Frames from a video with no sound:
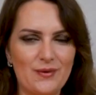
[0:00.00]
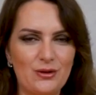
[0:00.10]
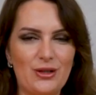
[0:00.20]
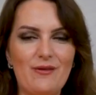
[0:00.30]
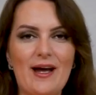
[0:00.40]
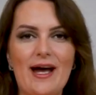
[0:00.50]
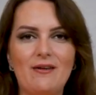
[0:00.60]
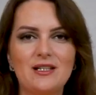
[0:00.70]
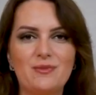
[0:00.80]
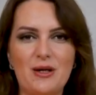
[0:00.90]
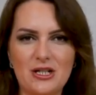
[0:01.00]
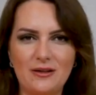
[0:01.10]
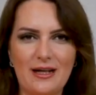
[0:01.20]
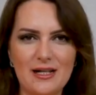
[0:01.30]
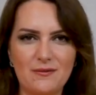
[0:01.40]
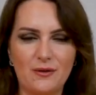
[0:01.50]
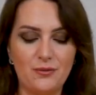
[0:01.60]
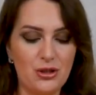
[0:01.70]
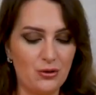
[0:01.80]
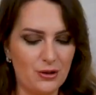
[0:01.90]
Today we have a special guest
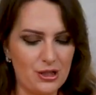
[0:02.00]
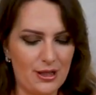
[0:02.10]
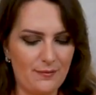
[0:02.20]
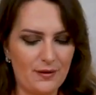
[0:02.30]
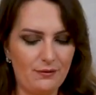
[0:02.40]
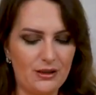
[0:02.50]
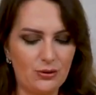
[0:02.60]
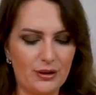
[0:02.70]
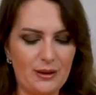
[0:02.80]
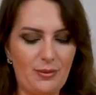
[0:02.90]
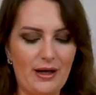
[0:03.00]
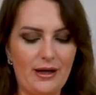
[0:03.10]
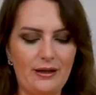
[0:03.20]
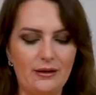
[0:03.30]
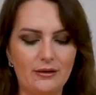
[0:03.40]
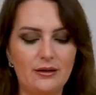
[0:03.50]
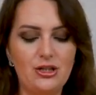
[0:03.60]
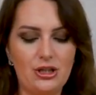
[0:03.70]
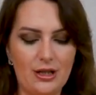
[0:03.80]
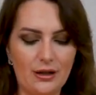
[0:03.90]
from Georgia, Victor Kipiani,
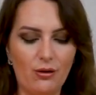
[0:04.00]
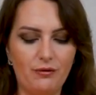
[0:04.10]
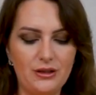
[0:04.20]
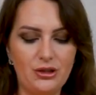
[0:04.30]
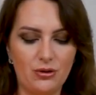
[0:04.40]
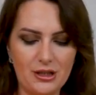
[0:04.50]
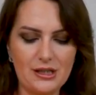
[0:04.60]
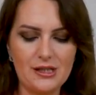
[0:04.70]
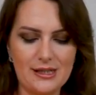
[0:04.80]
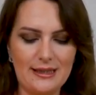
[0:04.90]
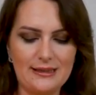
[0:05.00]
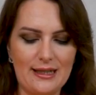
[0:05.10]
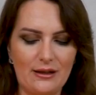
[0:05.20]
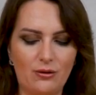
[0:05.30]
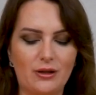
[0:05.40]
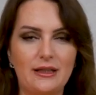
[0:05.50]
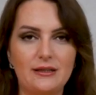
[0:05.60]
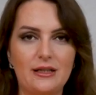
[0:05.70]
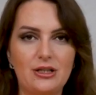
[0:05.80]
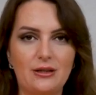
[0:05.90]
chair of a Georgian think tank
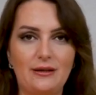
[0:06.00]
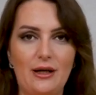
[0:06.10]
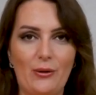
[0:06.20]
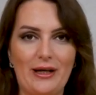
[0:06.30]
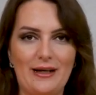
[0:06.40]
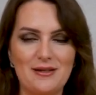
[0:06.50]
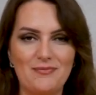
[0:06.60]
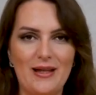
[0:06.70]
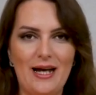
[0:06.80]
organization, Geocase.